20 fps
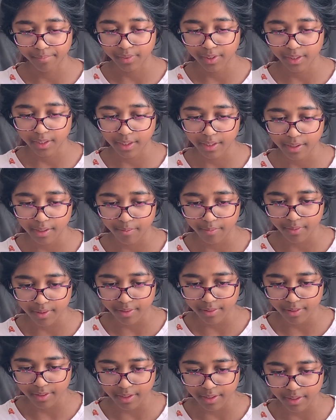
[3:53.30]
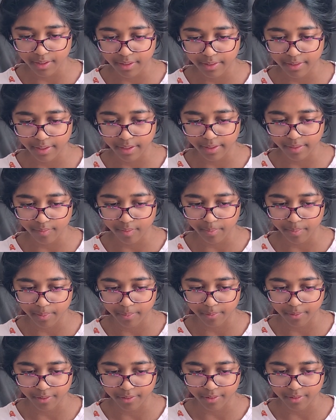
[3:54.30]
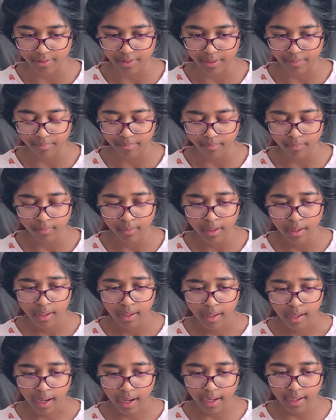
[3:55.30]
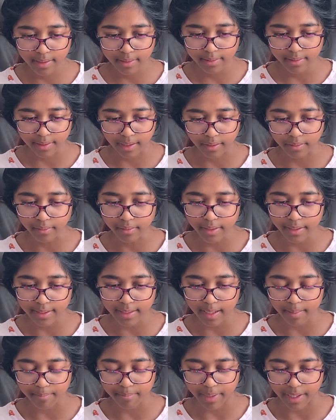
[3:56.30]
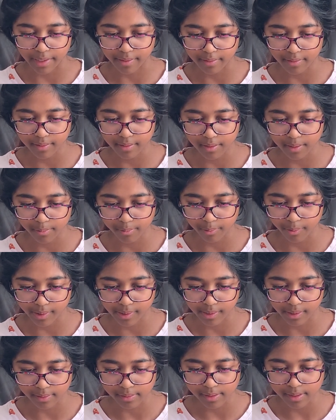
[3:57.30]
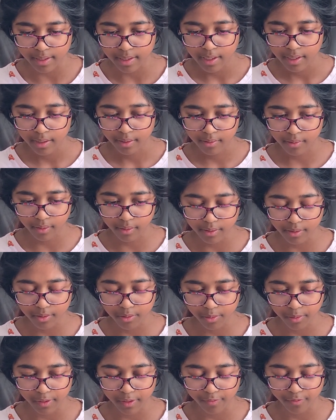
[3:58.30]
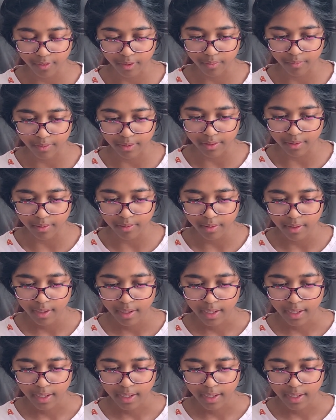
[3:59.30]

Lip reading: Said Harry, wishing he could say something a bit more interesting. I say, look at that man, said the boy suddenly, nodding toward the front window.